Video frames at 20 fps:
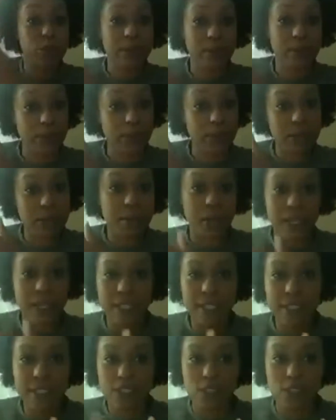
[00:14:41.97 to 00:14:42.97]
three three
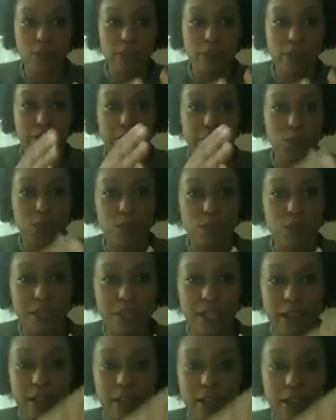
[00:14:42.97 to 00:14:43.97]
buckets, and so the first would
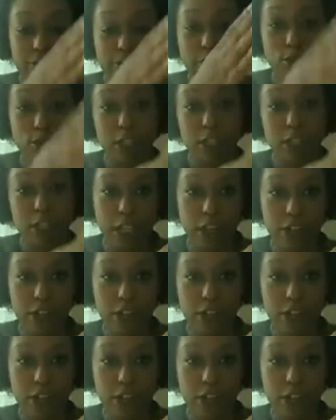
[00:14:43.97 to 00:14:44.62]
be focusing